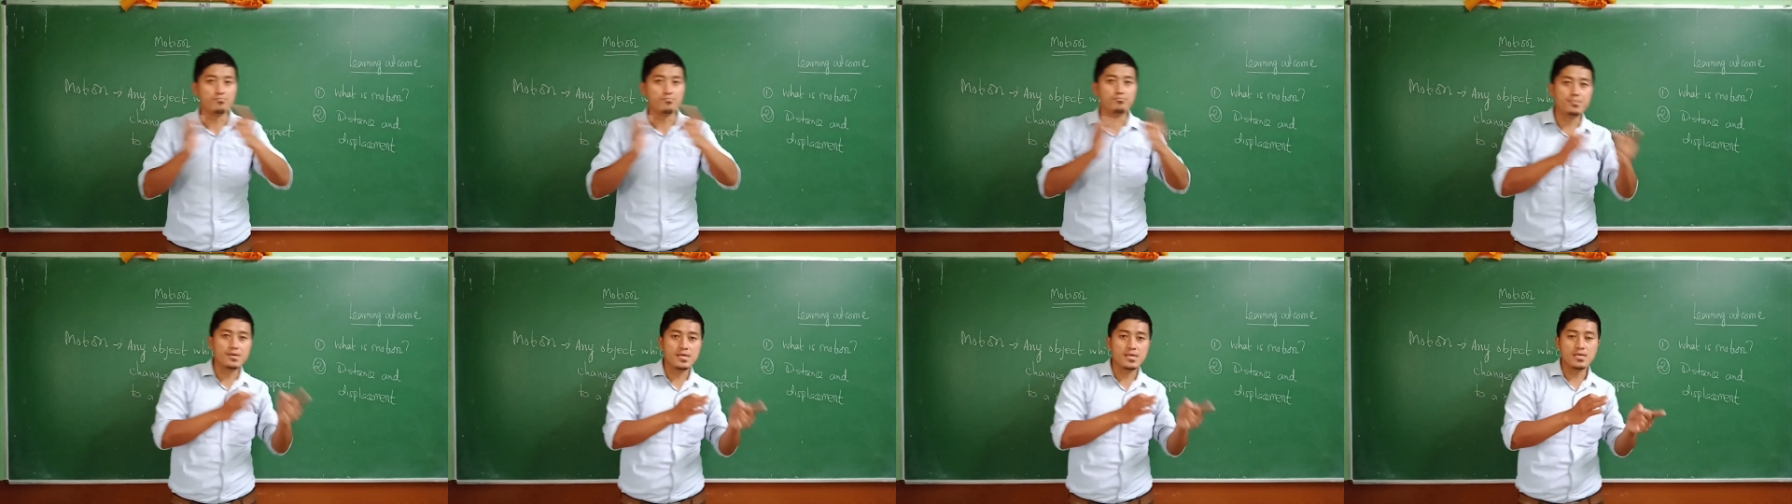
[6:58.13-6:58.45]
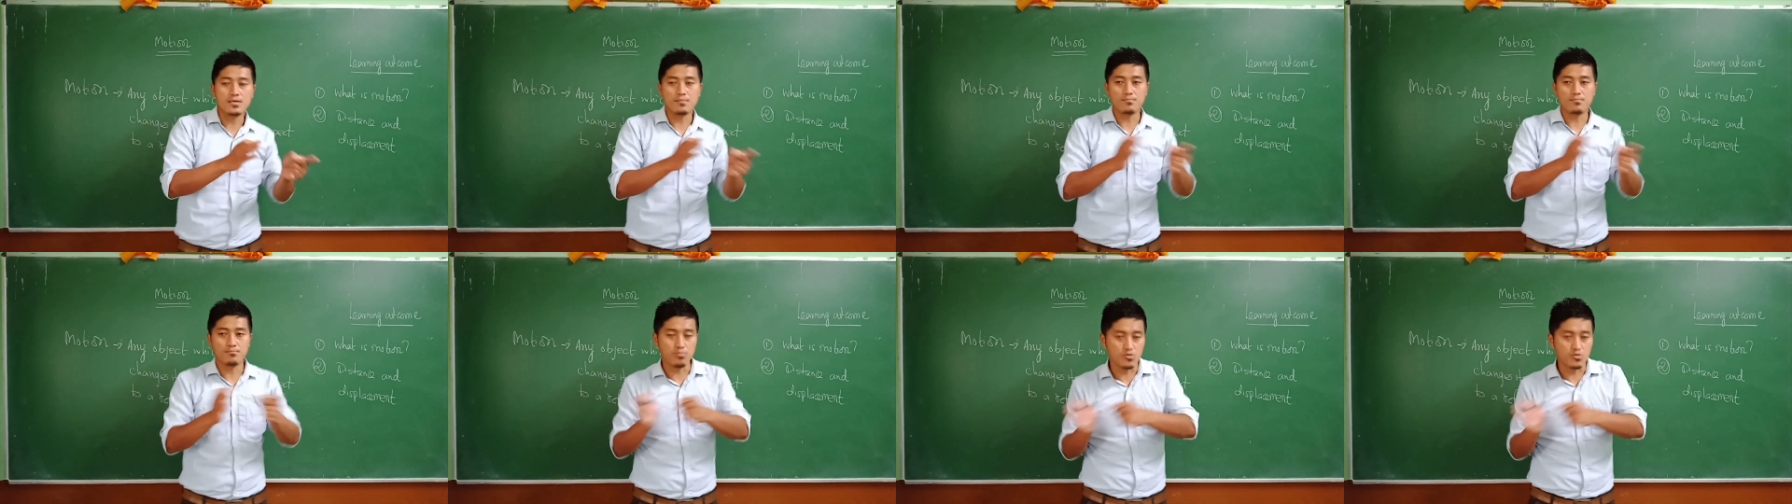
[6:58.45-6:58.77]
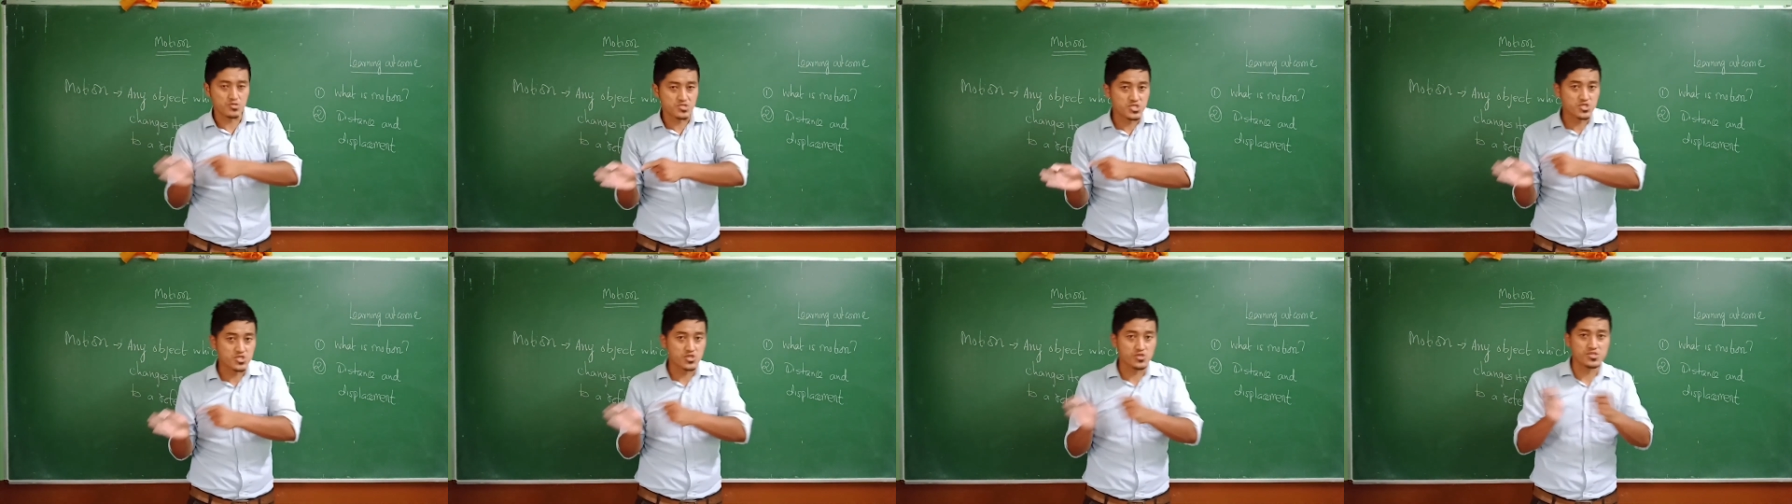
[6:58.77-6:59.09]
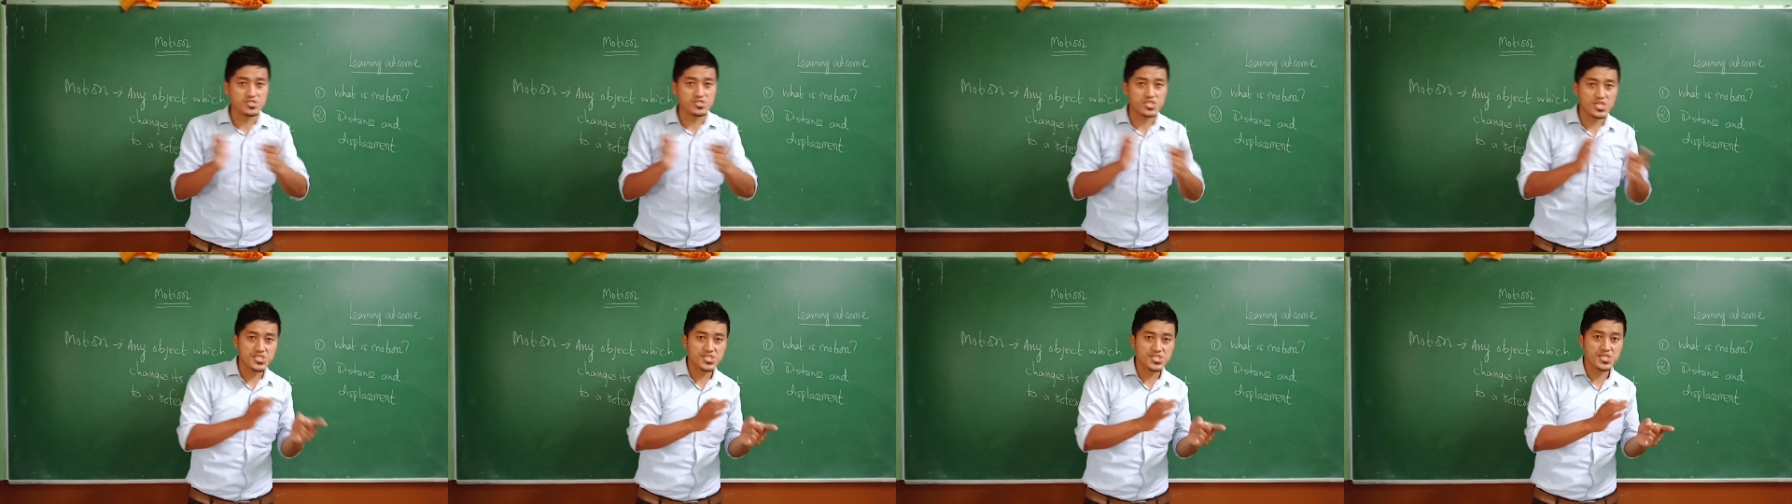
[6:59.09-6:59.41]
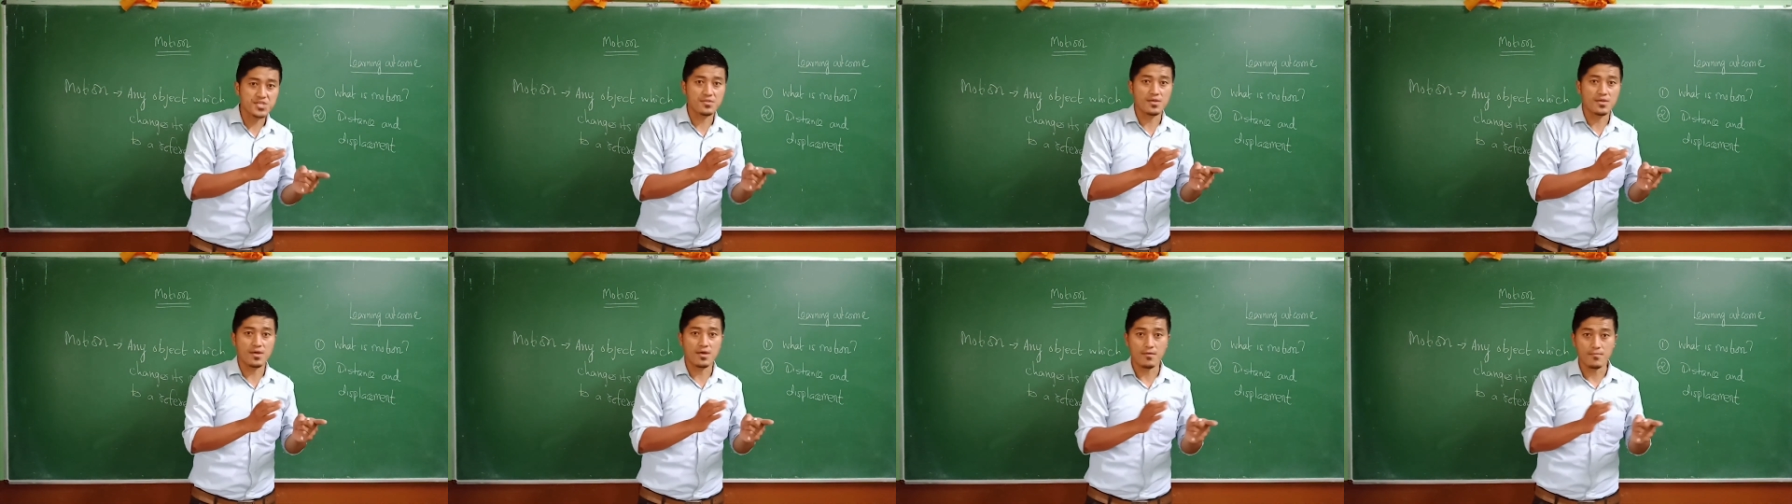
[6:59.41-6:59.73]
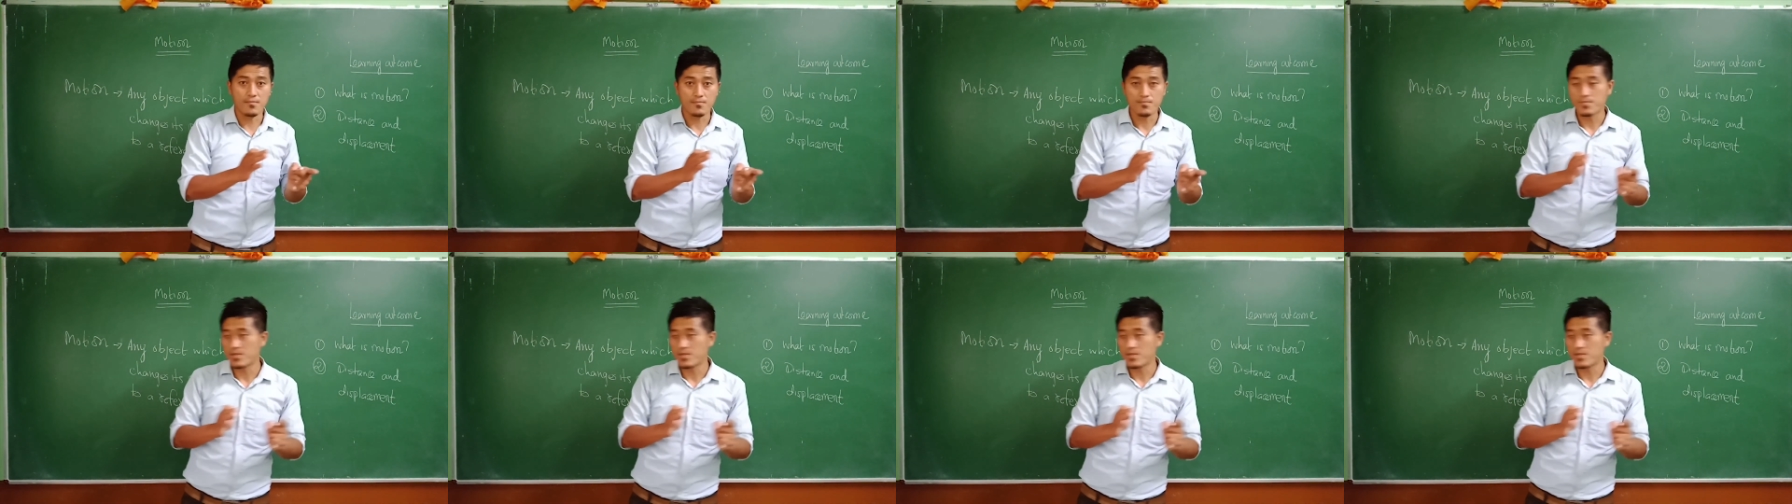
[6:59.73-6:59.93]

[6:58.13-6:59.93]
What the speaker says: B, position changing there,